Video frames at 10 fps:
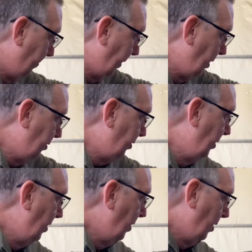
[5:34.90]
because,
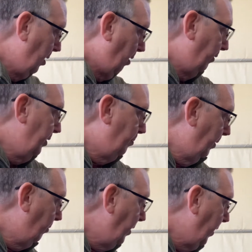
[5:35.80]
this is my
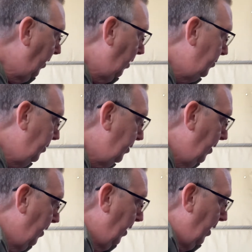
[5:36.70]
reading glasses,
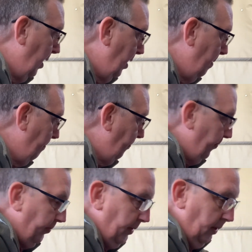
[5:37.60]

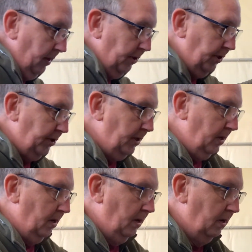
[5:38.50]
just
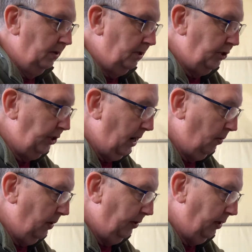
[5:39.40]
to share
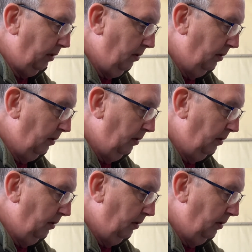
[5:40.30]
with you,